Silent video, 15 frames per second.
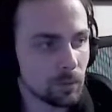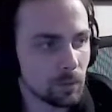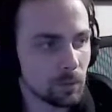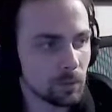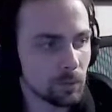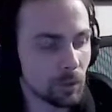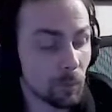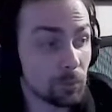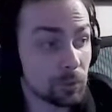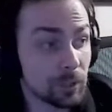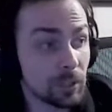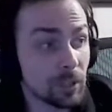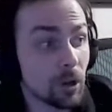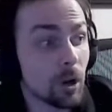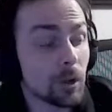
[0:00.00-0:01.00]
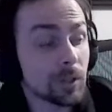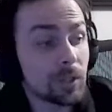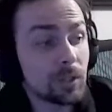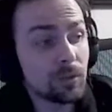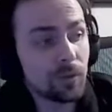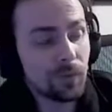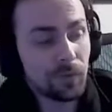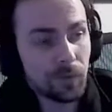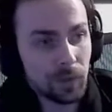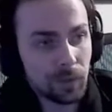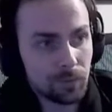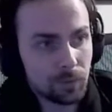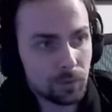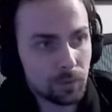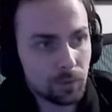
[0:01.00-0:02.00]
you're putting odds in your
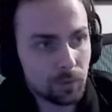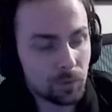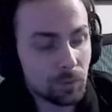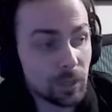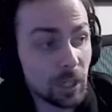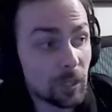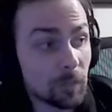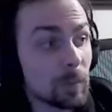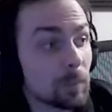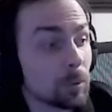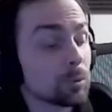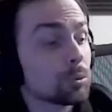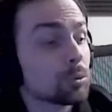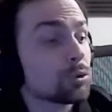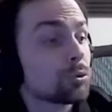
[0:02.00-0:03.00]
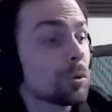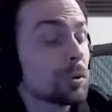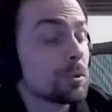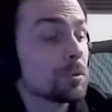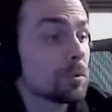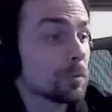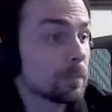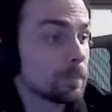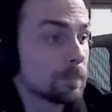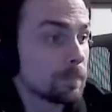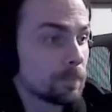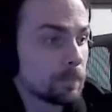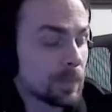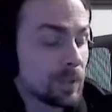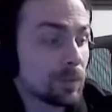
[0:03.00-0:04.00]
favor to get people to trust you
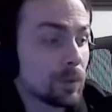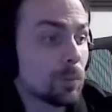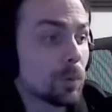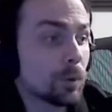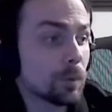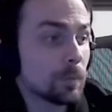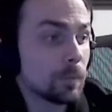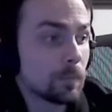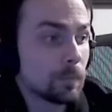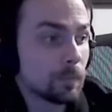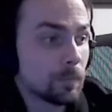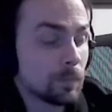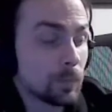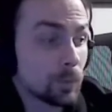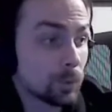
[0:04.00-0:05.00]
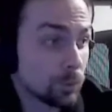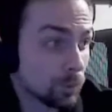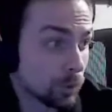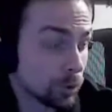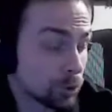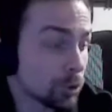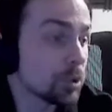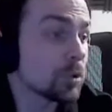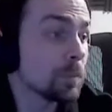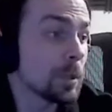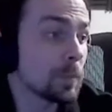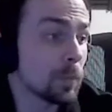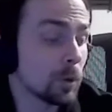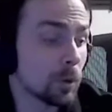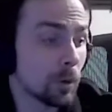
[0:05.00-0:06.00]
even more. Or just a bit
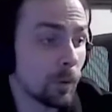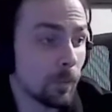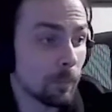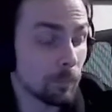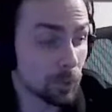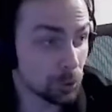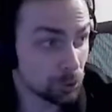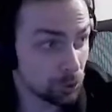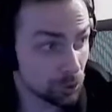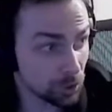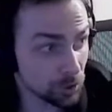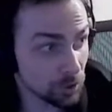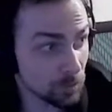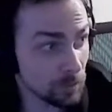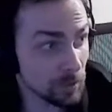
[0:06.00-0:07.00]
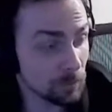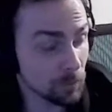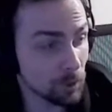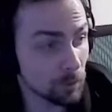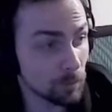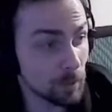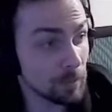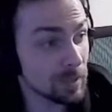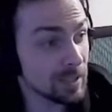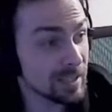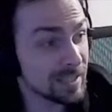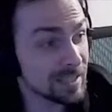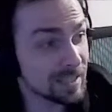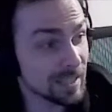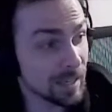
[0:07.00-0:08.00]
more. But just a bit more. Maybe
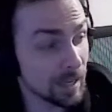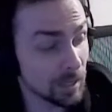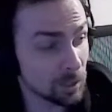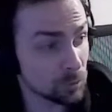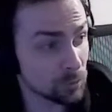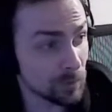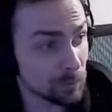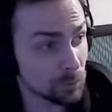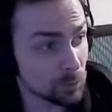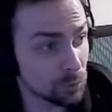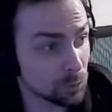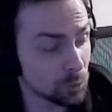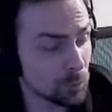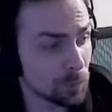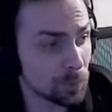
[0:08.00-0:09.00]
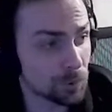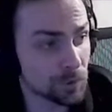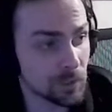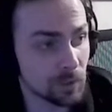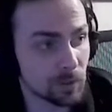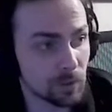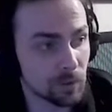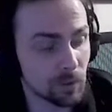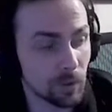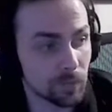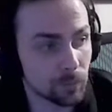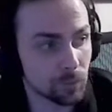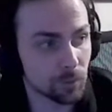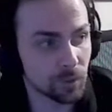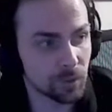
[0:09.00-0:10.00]
this extra 2% of
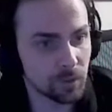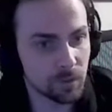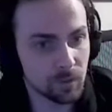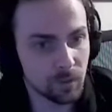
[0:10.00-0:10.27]
trust